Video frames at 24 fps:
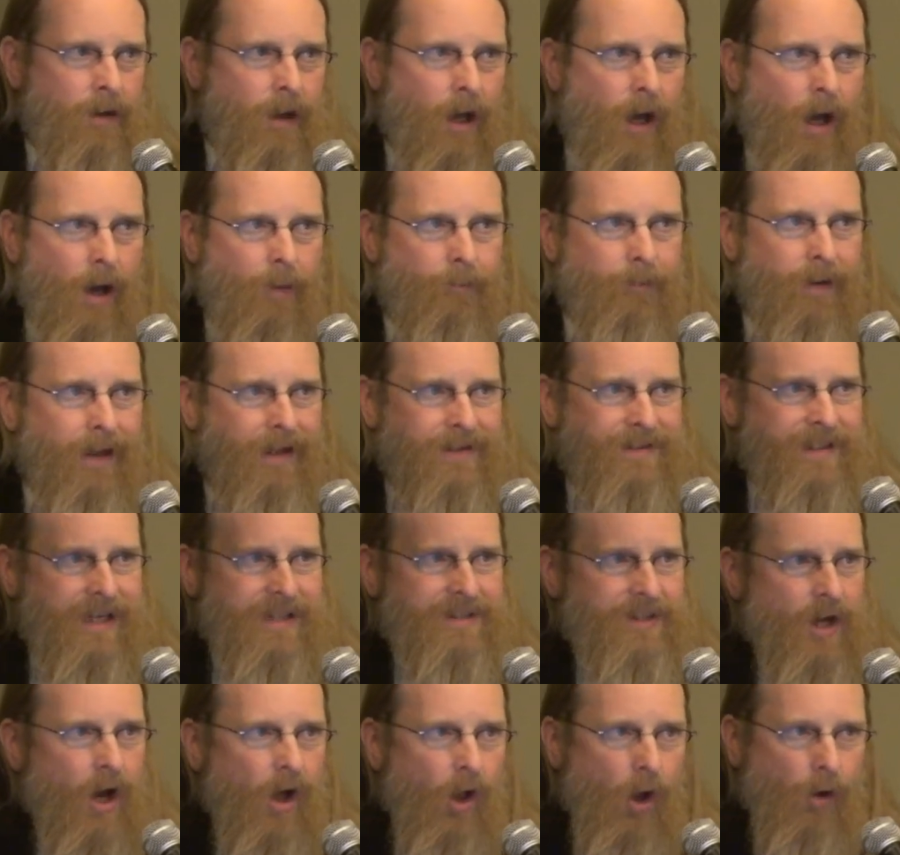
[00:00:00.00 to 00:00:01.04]

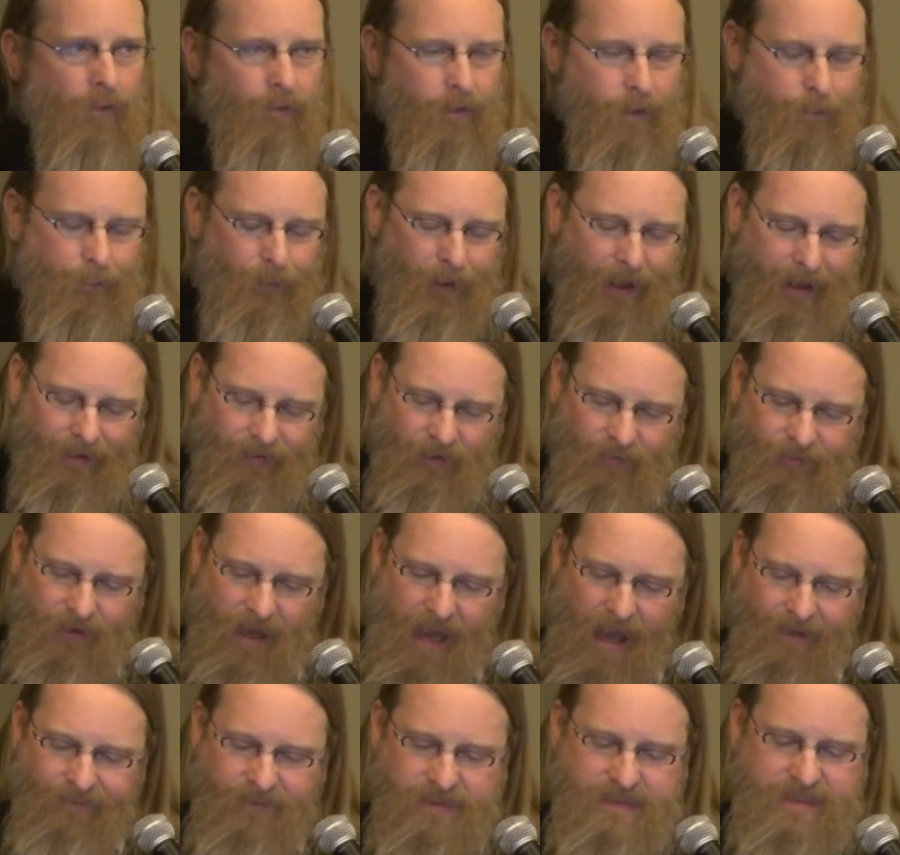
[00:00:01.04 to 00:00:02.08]
It's all over the place if you
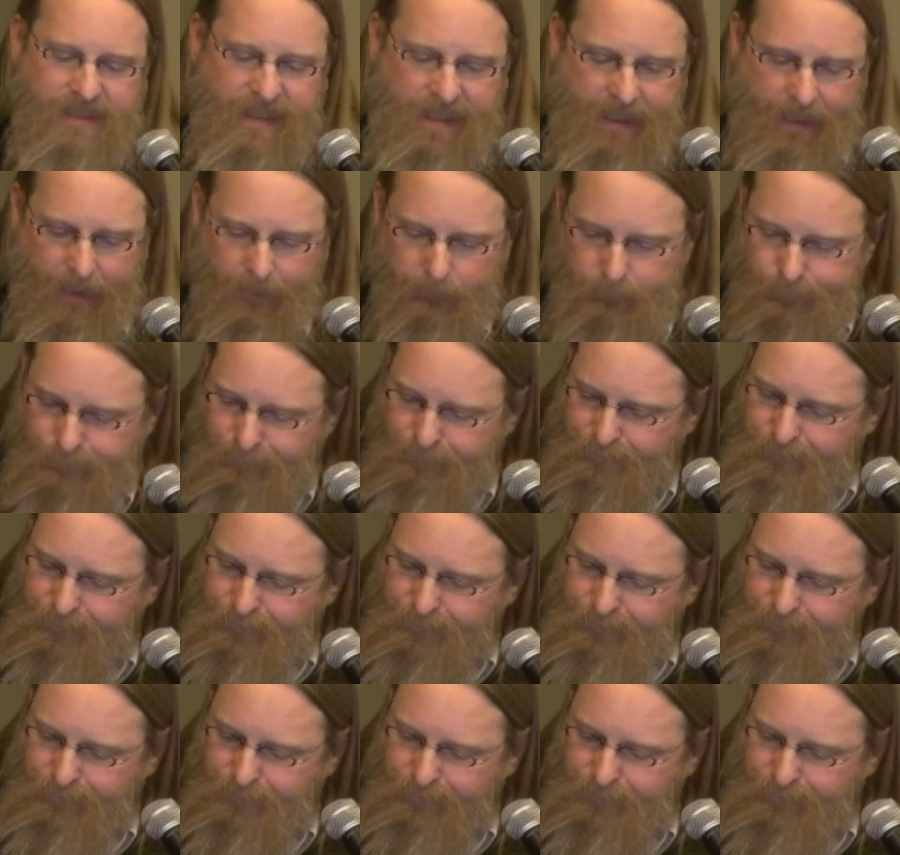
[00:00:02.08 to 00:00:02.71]
haven't seen it.